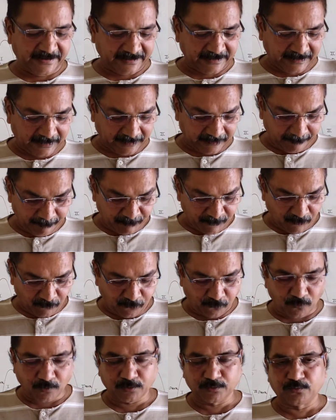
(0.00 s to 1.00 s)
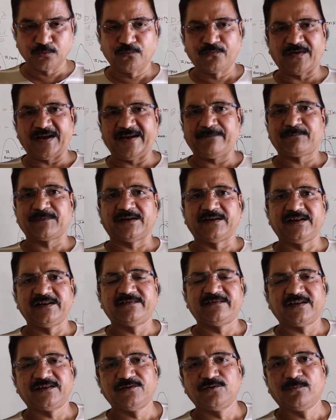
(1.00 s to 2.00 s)
are 4 to 5
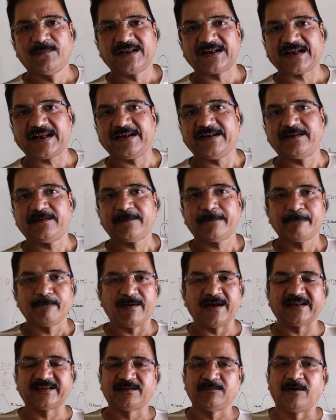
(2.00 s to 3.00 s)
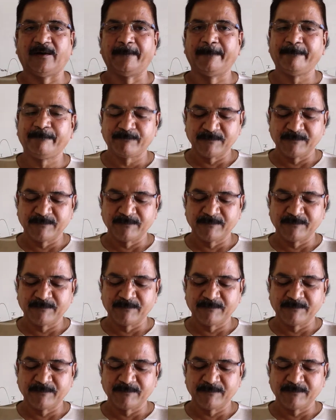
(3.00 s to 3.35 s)
conditions you may write maximum.